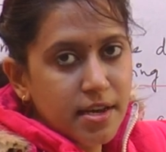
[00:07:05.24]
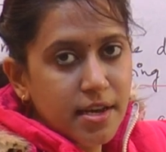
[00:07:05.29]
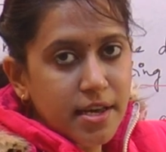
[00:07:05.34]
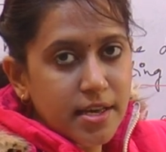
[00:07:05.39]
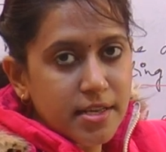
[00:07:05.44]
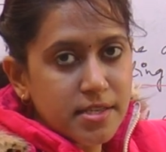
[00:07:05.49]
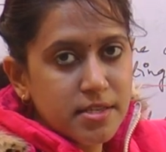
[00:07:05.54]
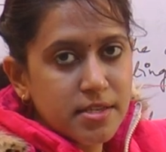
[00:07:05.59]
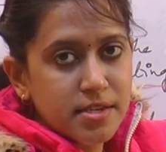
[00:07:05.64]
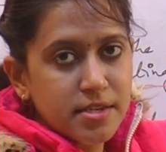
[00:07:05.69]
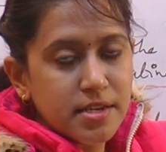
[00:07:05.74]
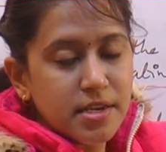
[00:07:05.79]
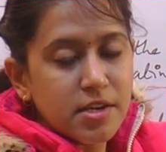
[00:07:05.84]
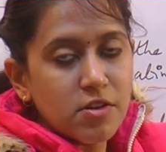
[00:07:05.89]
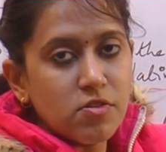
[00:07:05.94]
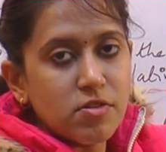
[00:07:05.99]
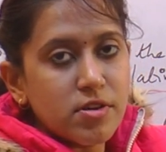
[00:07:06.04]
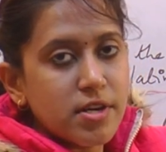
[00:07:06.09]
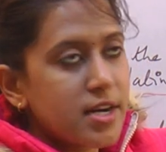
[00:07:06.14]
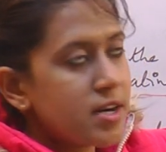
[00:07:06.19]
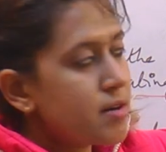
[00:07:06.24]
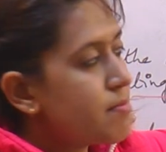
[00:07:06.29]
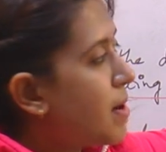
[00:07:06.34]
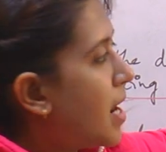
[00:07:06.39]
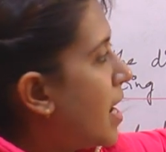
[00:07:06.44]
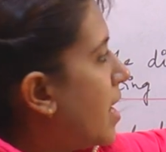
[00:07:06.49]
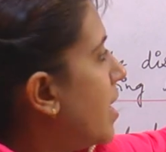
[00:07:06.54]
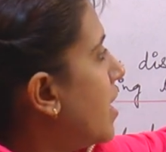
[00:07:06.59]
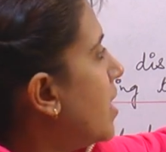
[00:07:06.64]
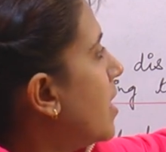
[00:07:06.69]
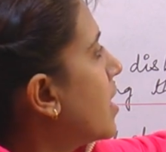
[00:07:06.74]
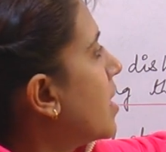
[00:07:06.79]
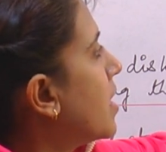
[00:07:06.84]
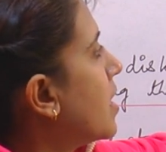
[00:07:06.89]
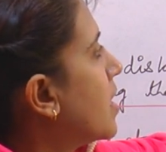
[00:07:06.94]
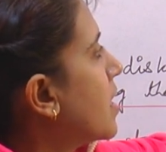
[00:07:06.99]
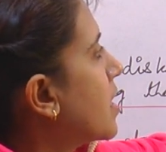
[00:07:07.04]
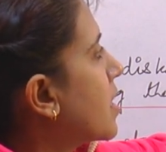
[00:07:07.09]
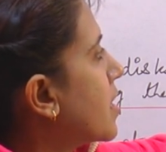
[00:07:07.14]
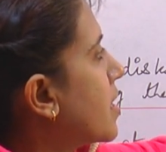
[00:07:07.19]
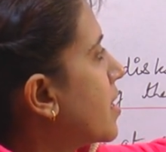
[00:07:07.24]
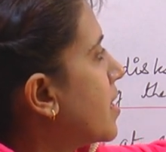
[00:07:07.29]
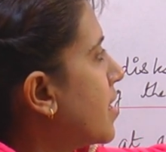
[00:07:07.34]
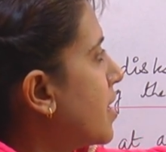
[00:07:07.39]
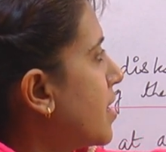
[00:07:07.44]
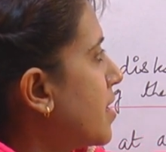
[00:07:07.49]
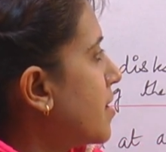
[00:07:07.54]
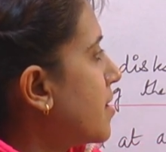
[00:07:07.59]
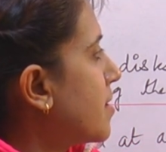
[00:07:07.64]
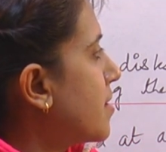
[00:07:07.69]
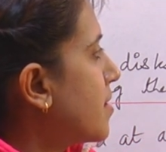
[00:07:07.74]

is denoted by green.